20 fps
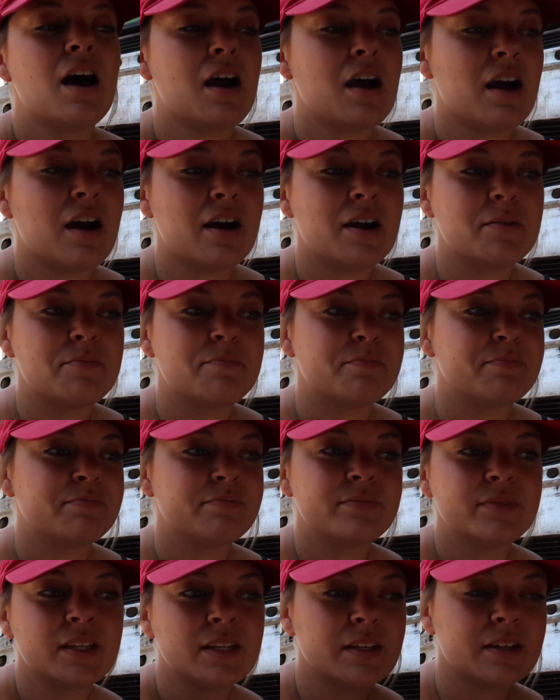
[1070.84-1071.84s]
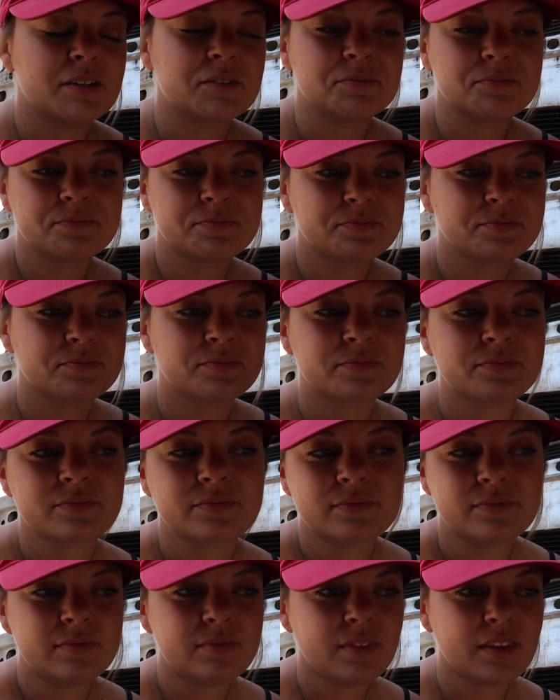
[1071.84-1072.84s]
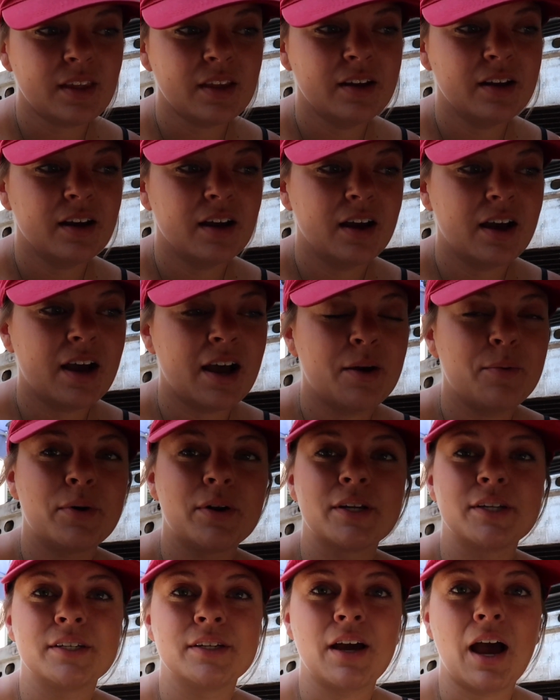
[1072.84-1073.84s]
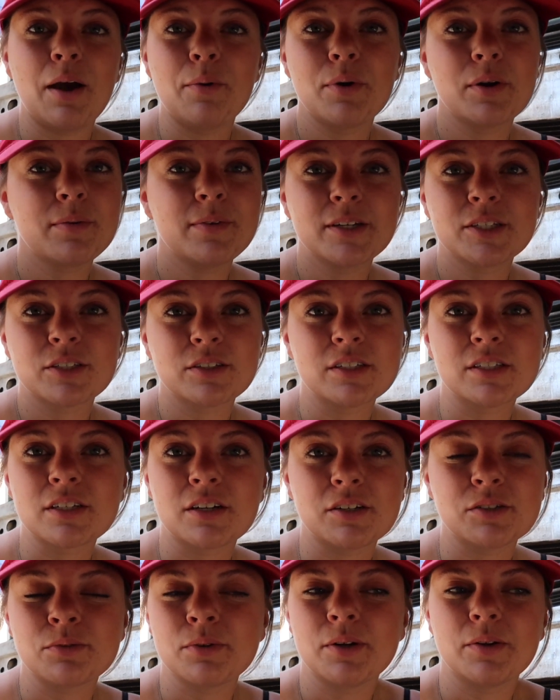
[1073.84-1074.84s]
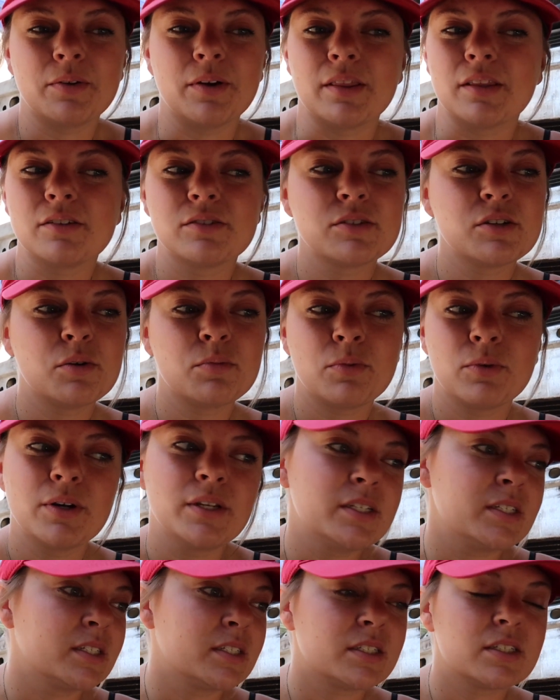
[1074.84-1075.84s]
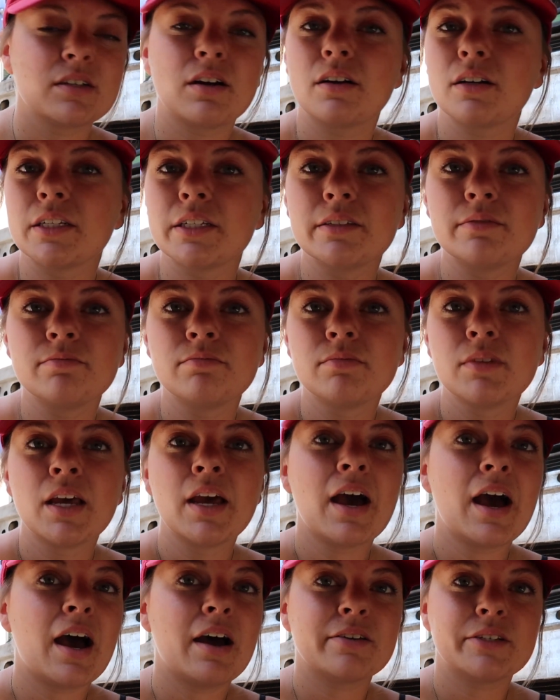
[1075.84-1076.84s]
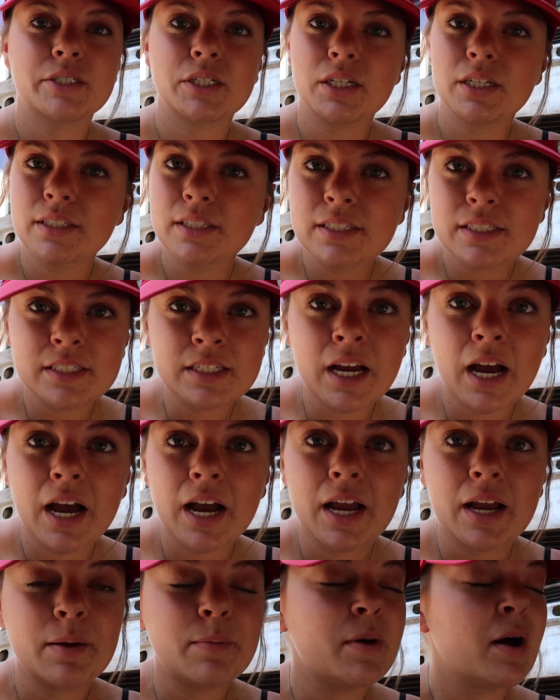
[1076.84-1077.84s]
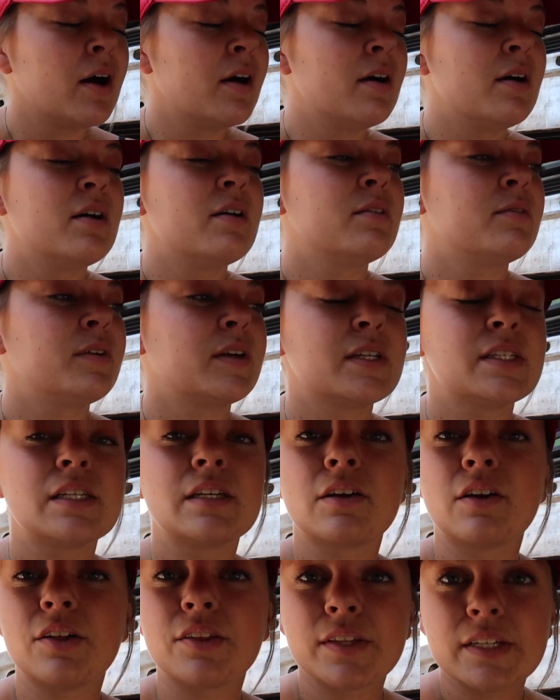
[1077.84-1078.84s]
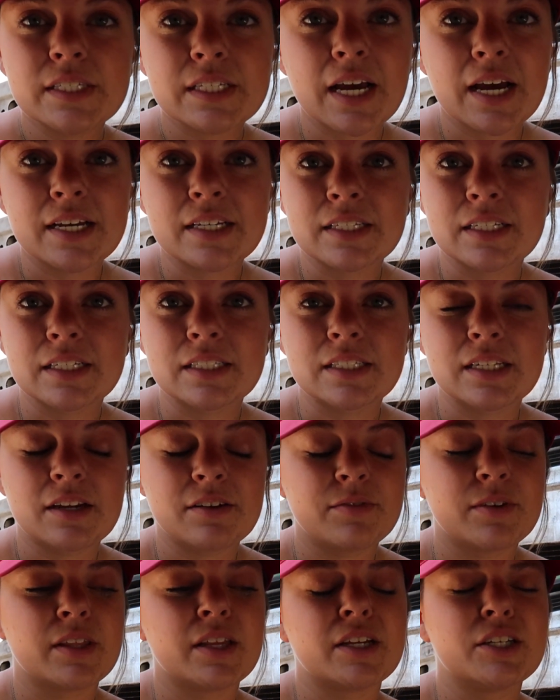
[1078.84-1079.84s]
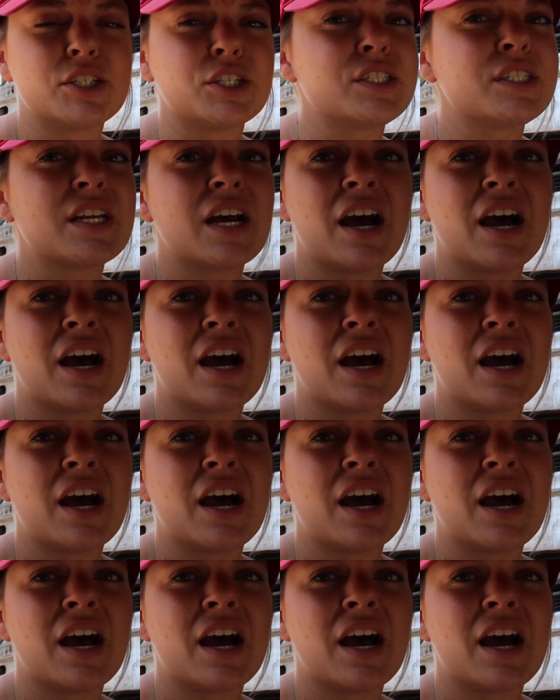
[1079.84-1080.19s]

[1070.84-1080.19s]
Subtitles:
You know, I want to make sure this car's running right. There's no point to start it after all this time, fixing all these gaskets and everything, just to